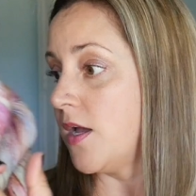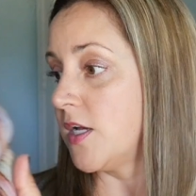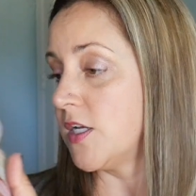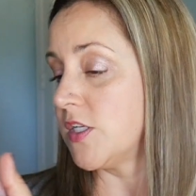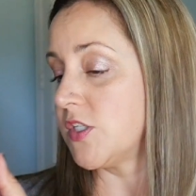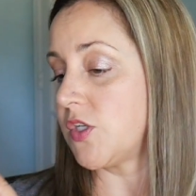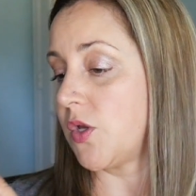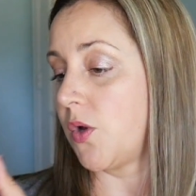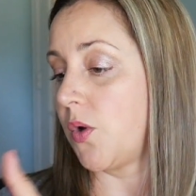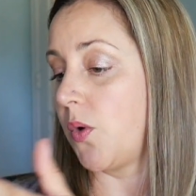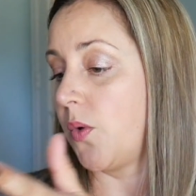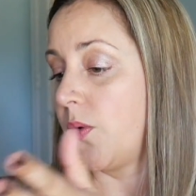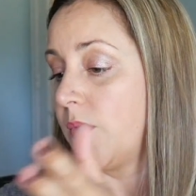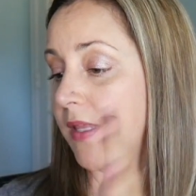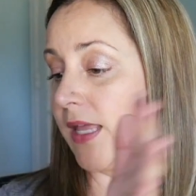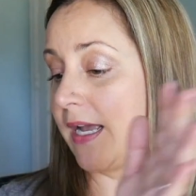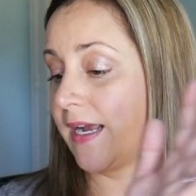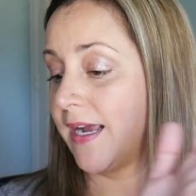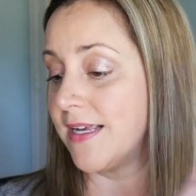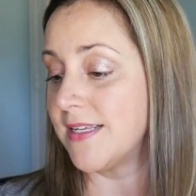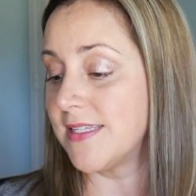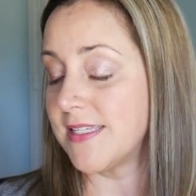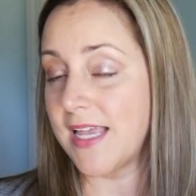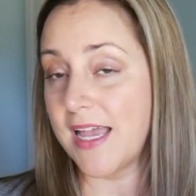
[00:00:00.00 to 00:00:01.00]
So
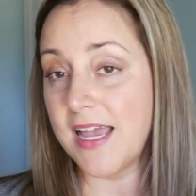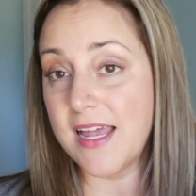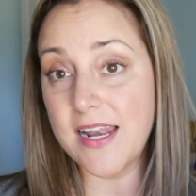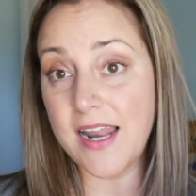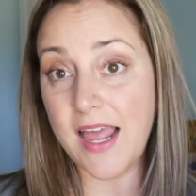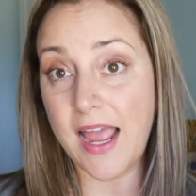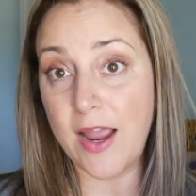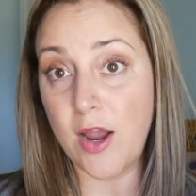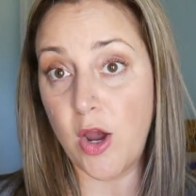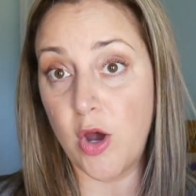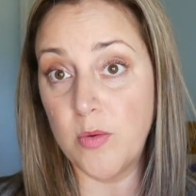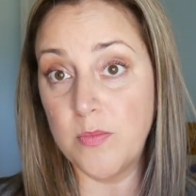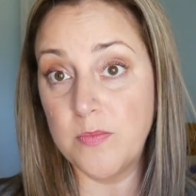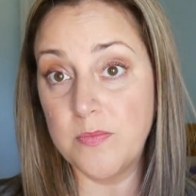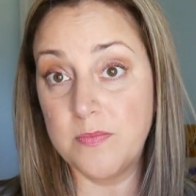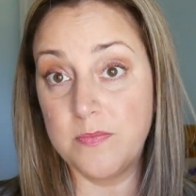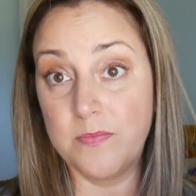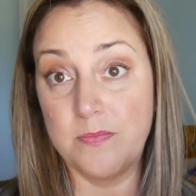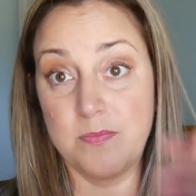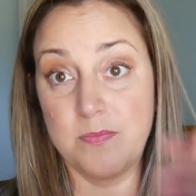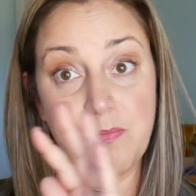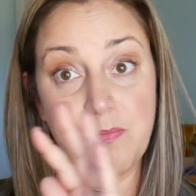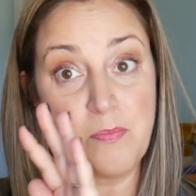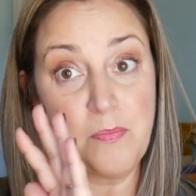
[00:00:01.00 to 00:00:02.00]
like I said, I hope
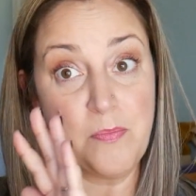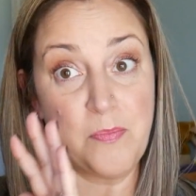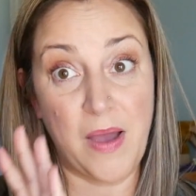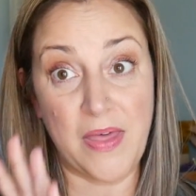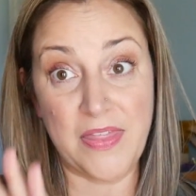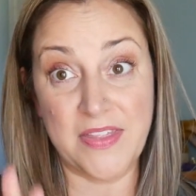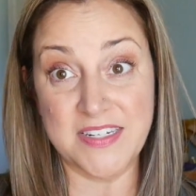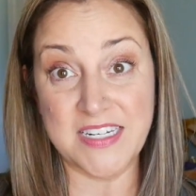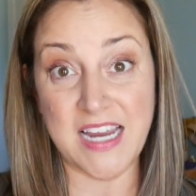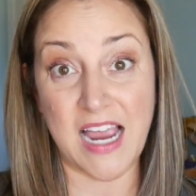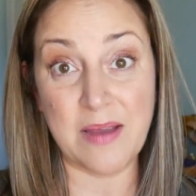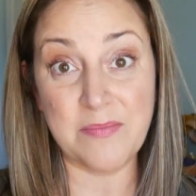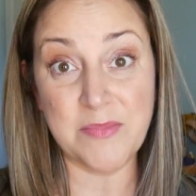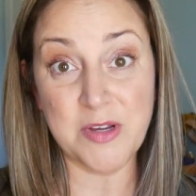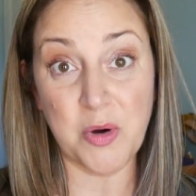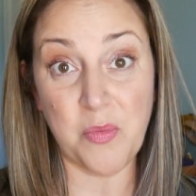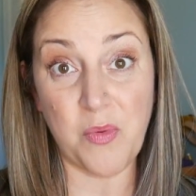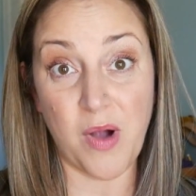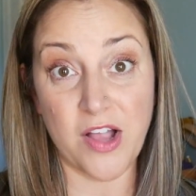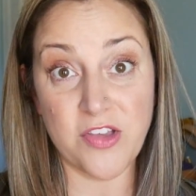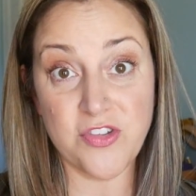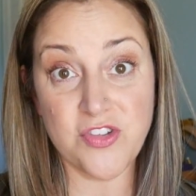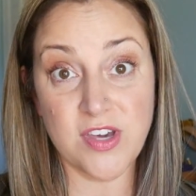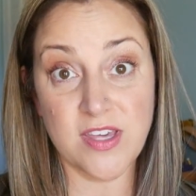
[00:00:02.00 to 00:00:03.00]
by the time you're
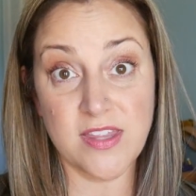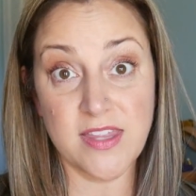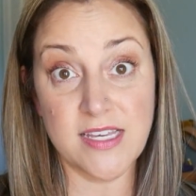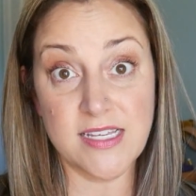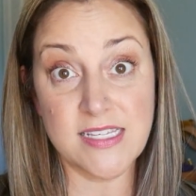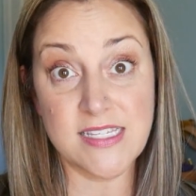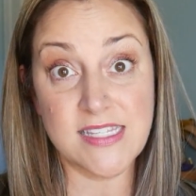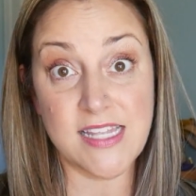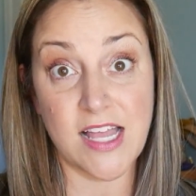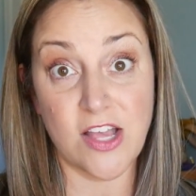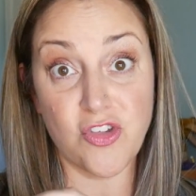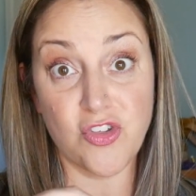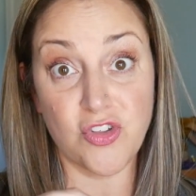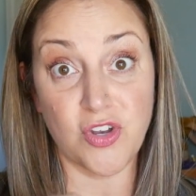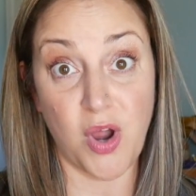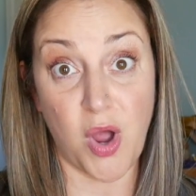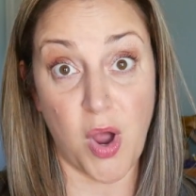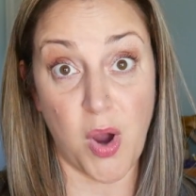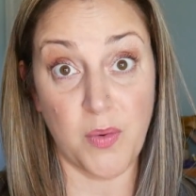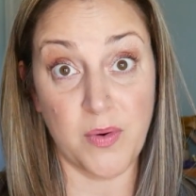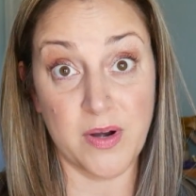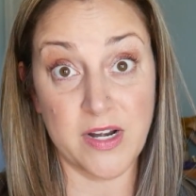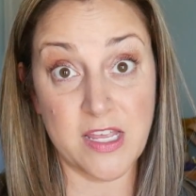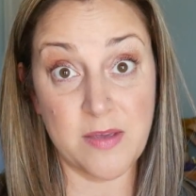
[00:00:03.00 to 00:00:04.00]
watching this, that should
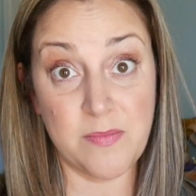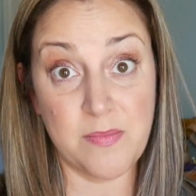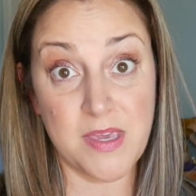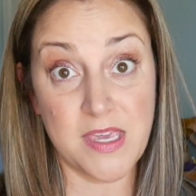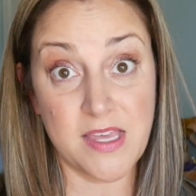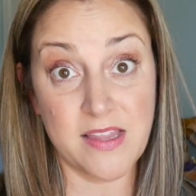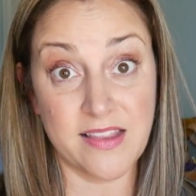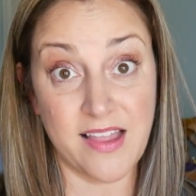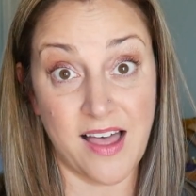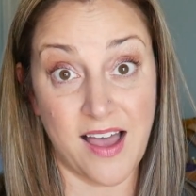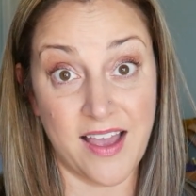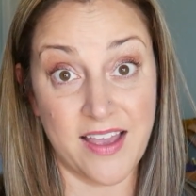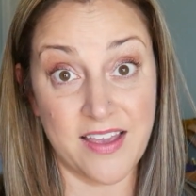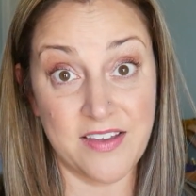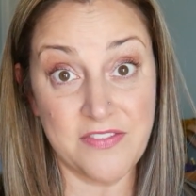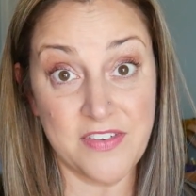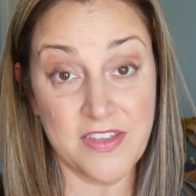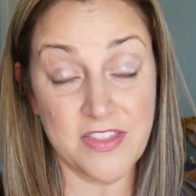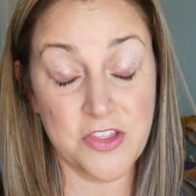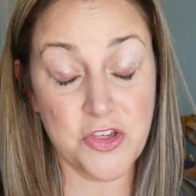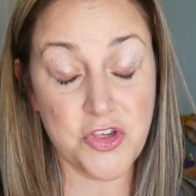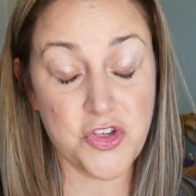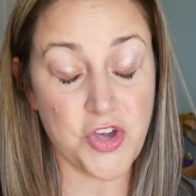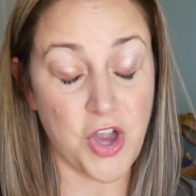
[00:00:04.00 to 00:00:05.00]
already be live
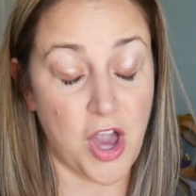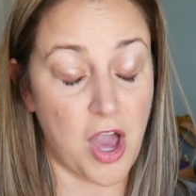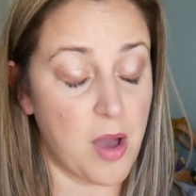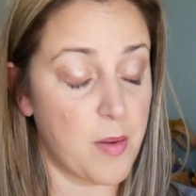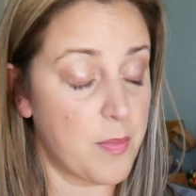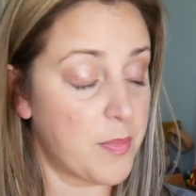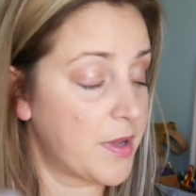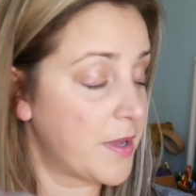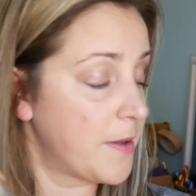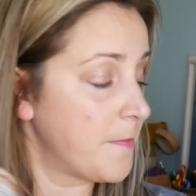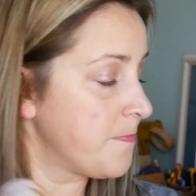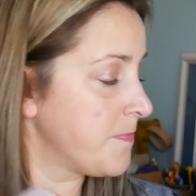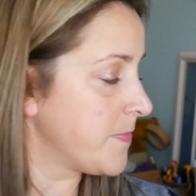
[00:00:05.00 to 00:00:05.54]
in the shop.